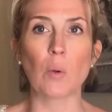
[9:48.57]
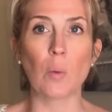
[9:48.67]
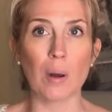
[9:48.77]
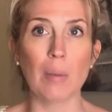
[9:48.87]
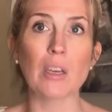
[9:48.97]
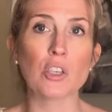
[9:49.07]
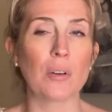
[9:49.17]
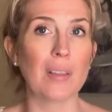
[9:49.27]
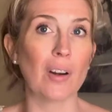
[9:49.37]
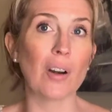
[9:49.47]
We want to make
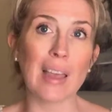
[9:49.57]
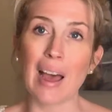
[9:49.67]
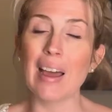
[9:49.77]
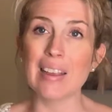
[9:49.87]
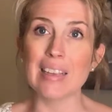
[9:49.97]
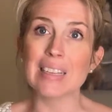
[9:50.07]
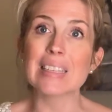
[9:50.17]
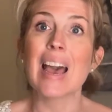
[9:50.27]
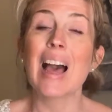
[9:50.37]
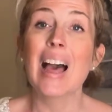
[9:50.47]
sure that our cat is
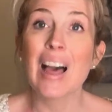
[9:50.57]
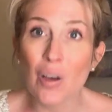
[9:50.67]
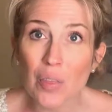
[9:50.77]
healthy.